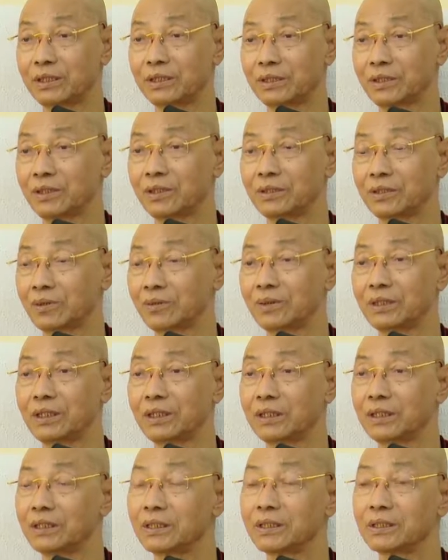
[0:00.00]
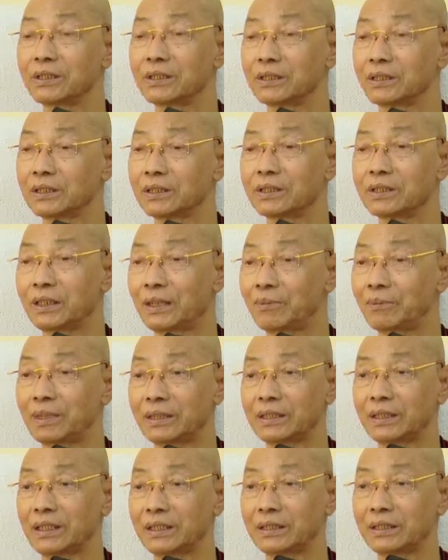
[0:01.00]
Not only
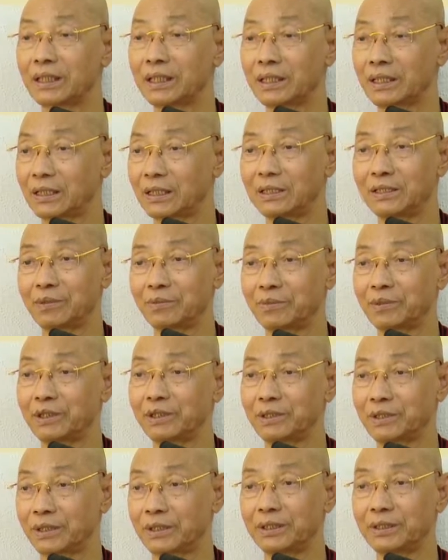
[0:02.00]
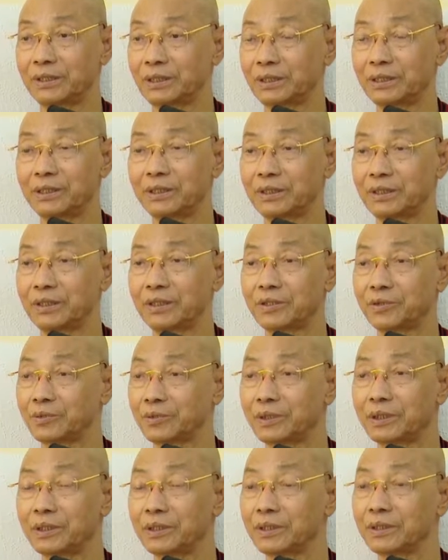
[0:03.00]
Sampajanya is mentioned in this
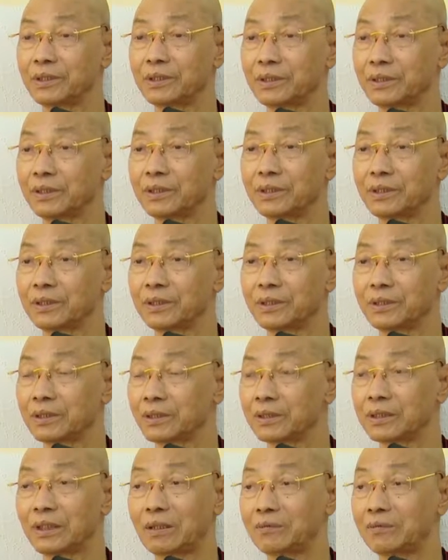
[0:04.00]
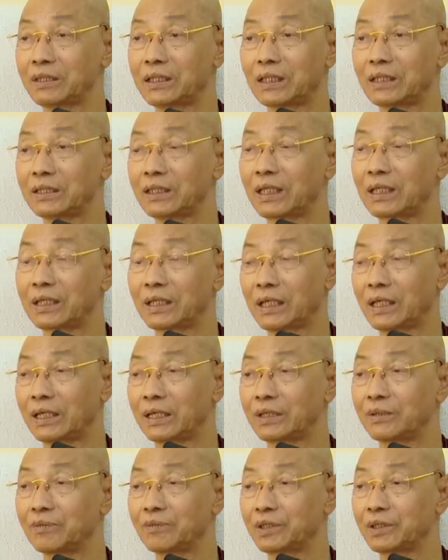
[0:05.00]
way. Sampajanya
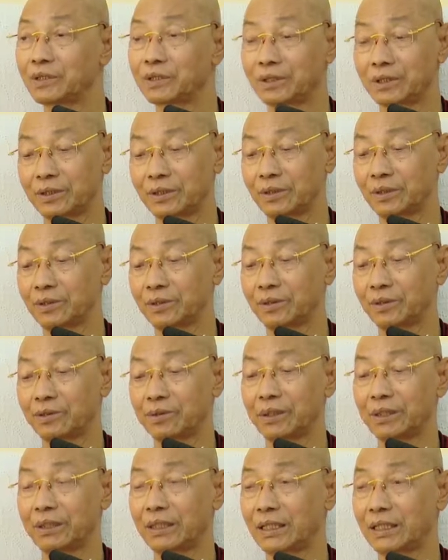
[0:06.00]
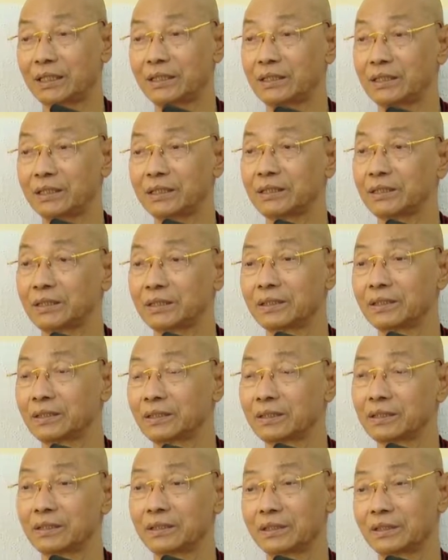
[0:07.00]
Kari means not only that.
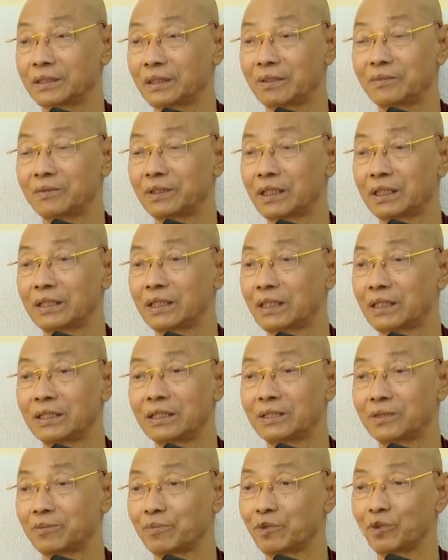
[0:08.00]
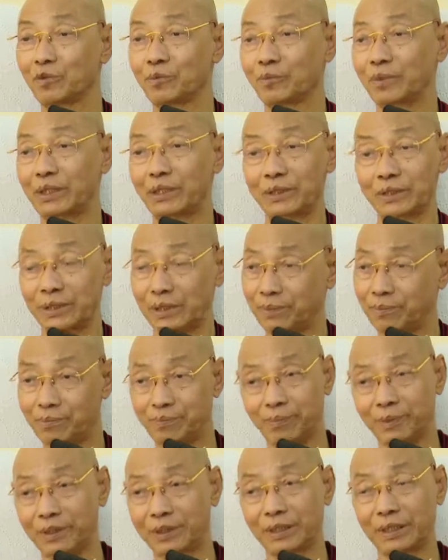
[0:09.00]
Sampajanya is more
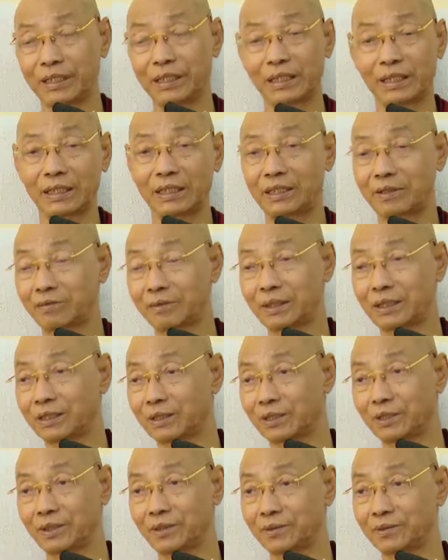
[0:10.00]
basic level. So.